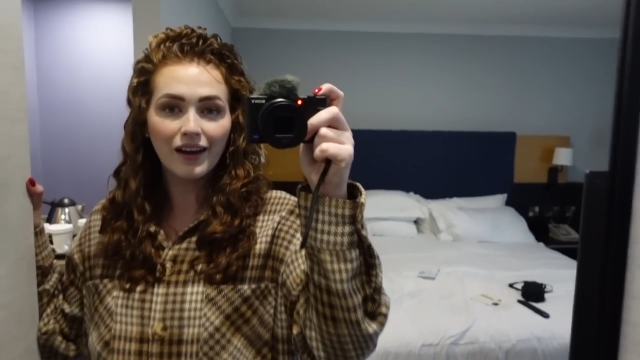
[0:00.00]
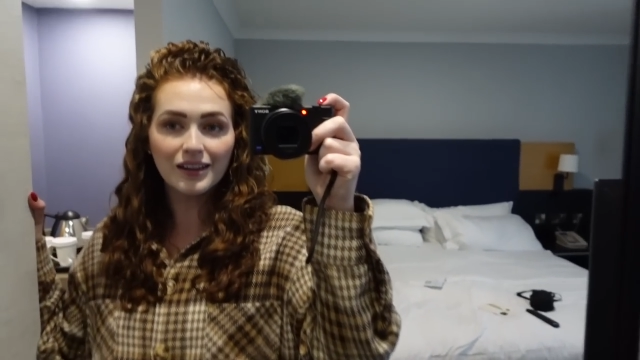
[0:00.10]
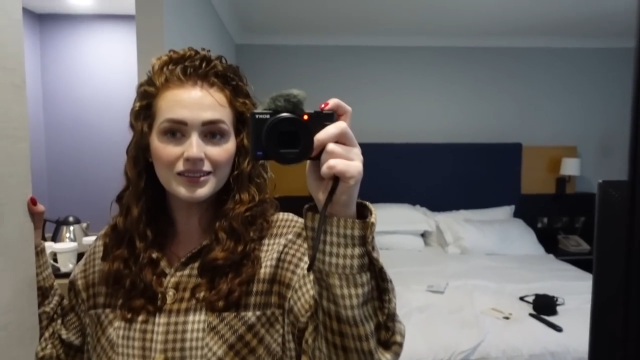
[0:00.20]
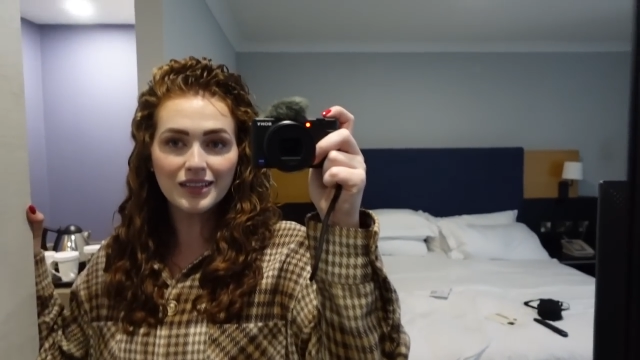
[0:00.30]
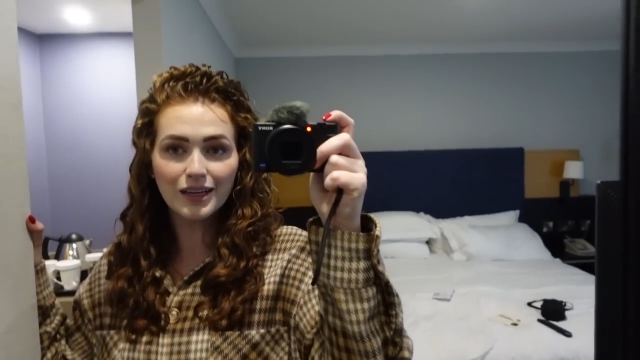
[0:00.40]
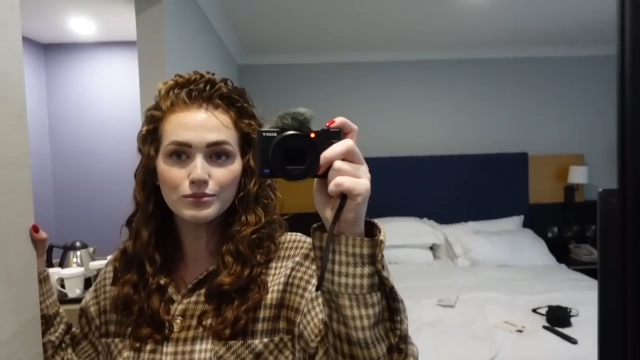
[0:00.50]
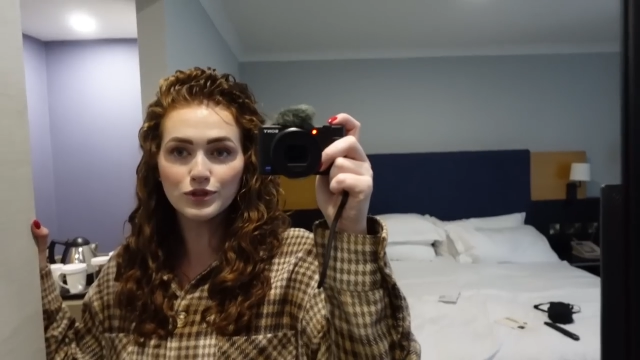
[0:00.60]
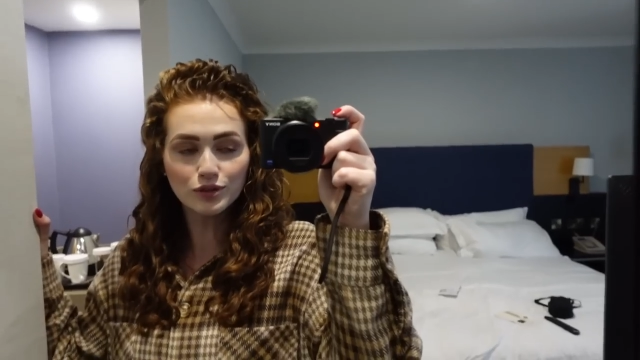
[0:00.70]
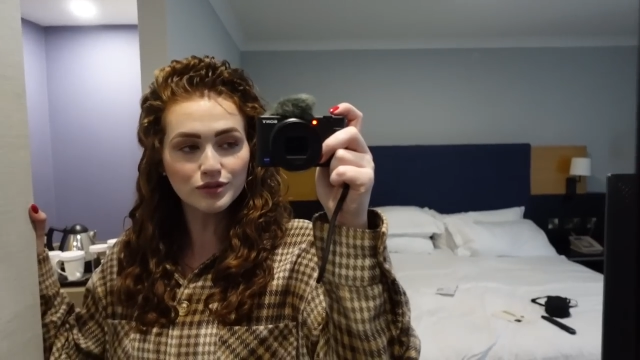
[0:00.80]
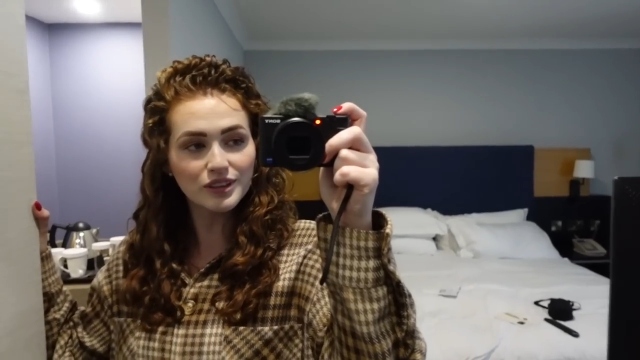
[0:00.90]
and I'm
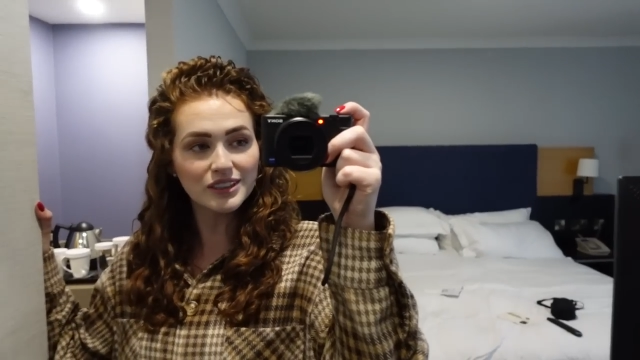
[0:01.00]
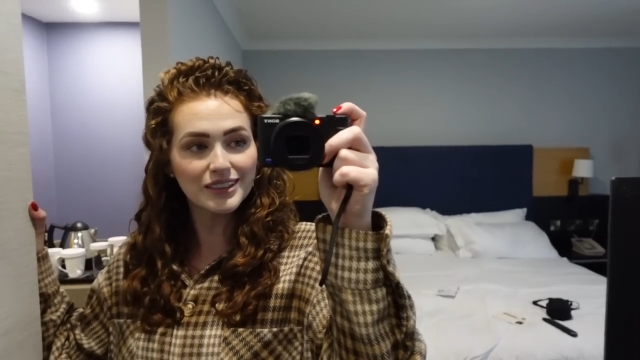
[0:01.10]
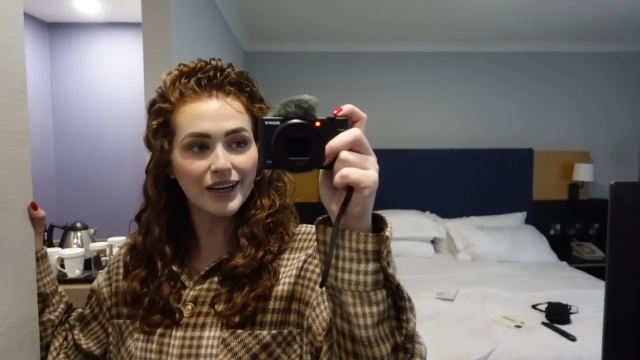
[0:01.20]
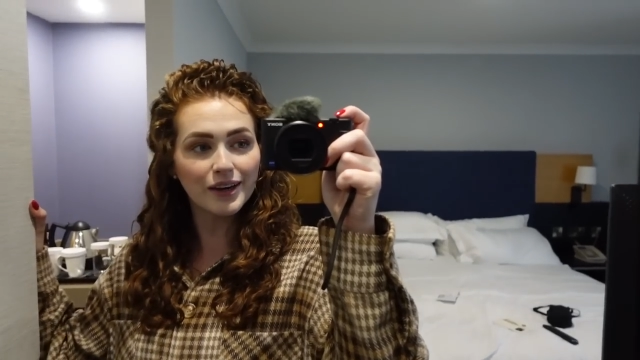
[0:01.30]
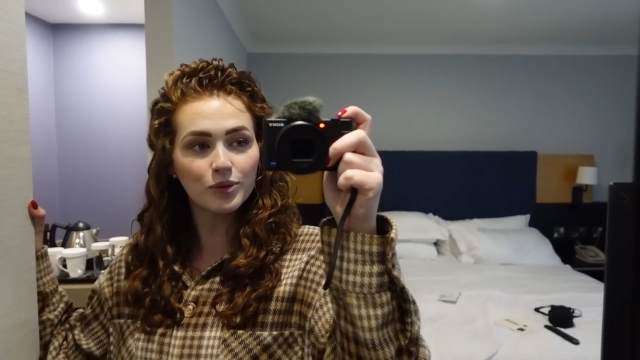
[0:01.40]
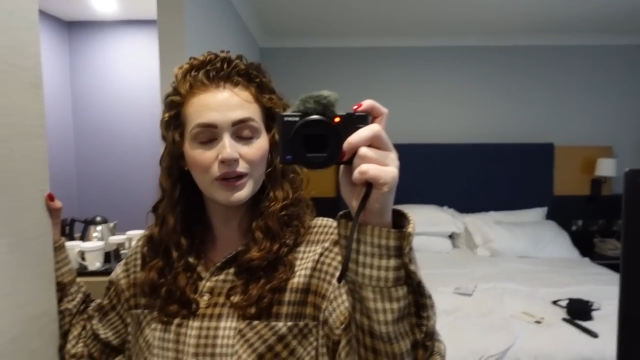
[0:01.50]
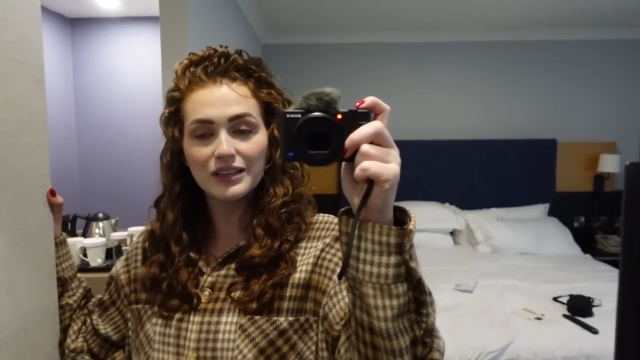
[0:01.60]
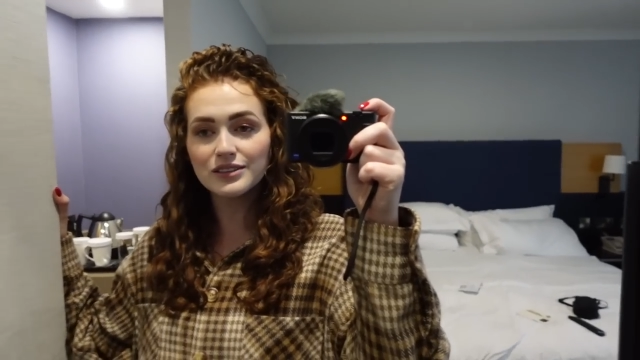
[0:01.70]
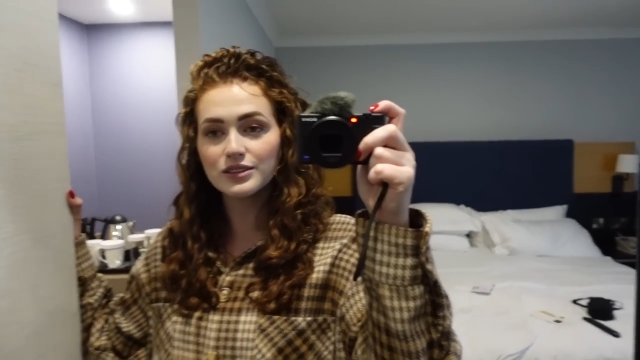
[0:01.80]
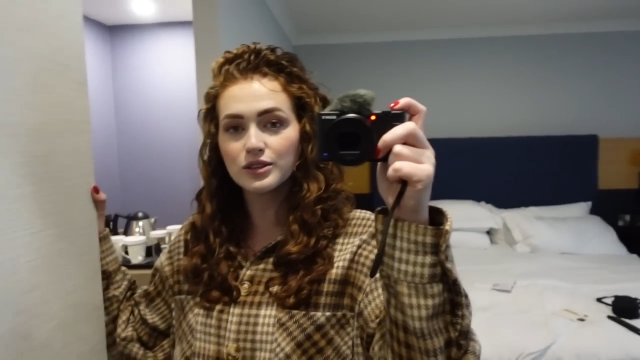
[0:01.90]
done for the day. We
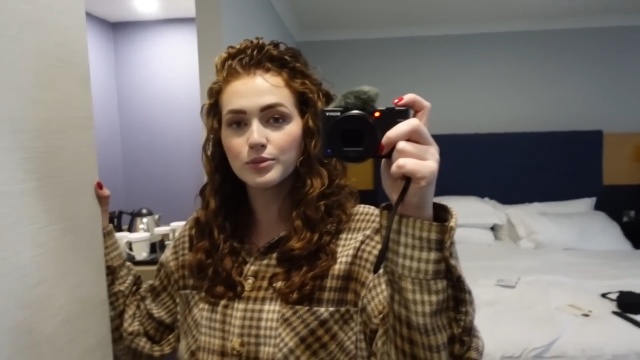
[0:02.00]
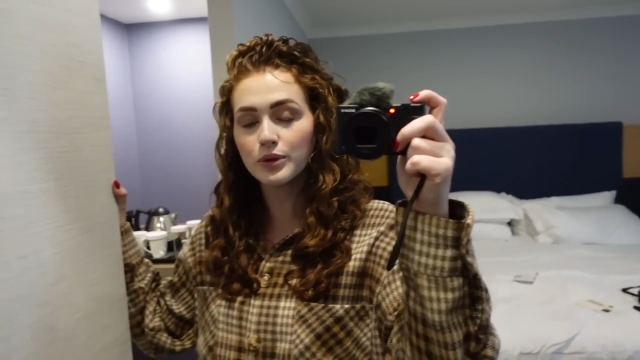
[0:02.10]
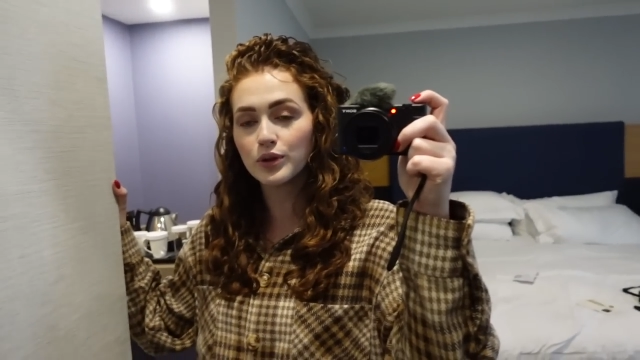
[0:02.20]
ended up